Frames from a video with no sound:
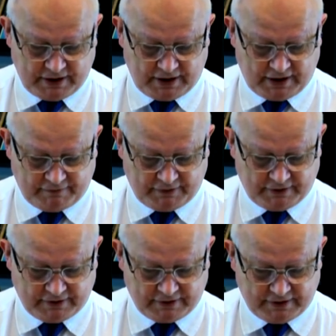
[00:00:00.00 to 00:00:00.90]

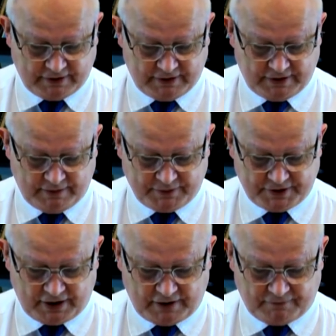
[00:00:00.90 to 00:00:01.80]
having in
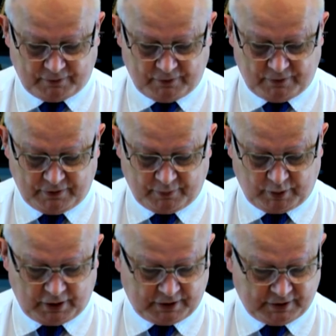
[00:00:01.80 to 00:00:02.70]
himself all the
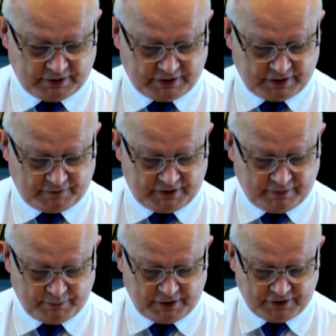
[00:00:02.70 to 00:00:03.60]
workings of the
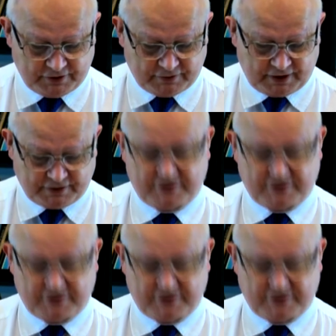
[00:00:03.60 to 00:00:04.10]
administrators.